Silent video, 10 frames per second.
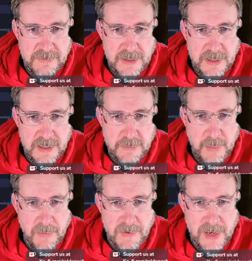a
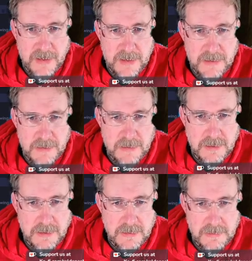map of London,
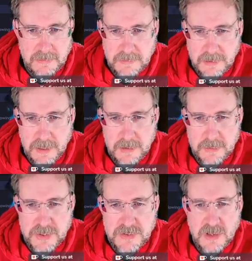yeah,
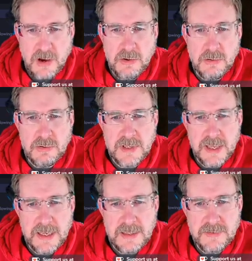which is
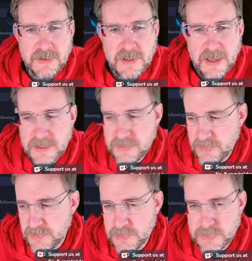okay. It's not the highest
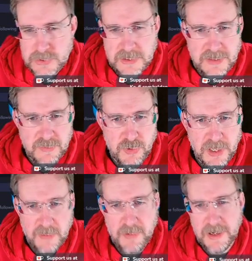resolution. It does
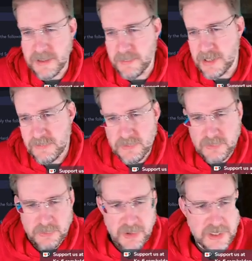break up a little bit if you
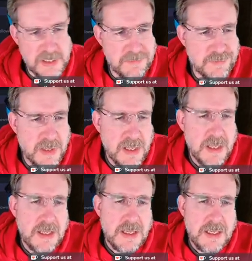zoom right in.
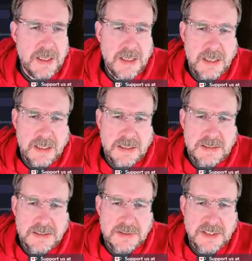
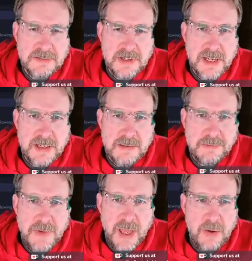So Central London.
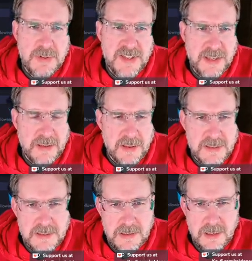I always think that
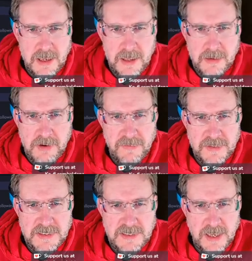this, uh, the
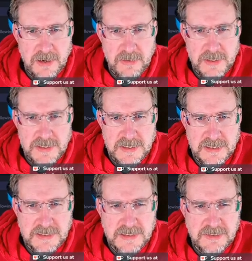graphic style of this
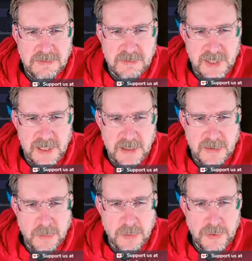isn't really
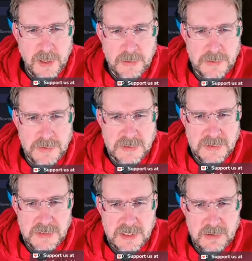
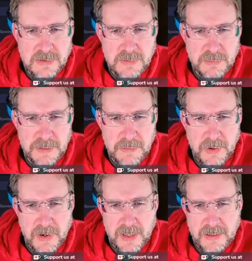2000s. It looks a bit
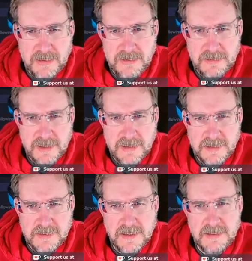more like
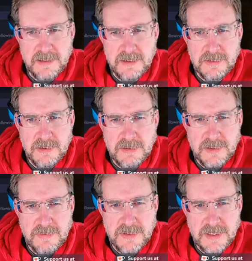1960s or
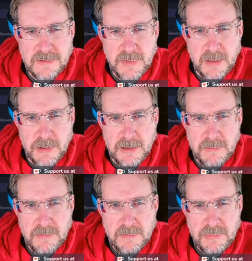70s maybe,
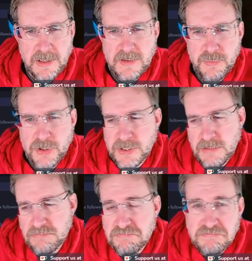but it's
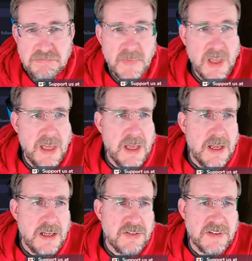pretty.
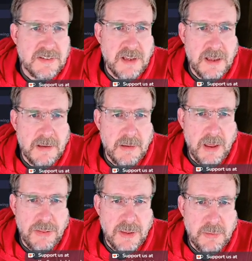Just, uh, I
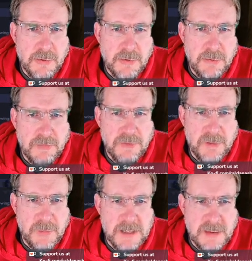think it would
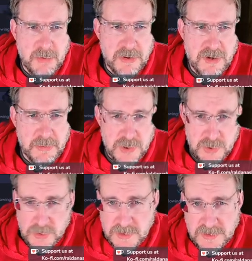fit better with
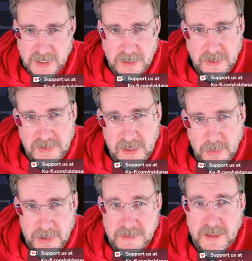troubleshooters than it does here
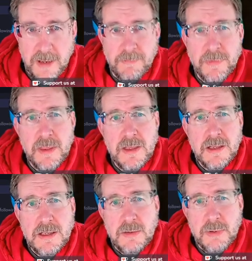with this game. We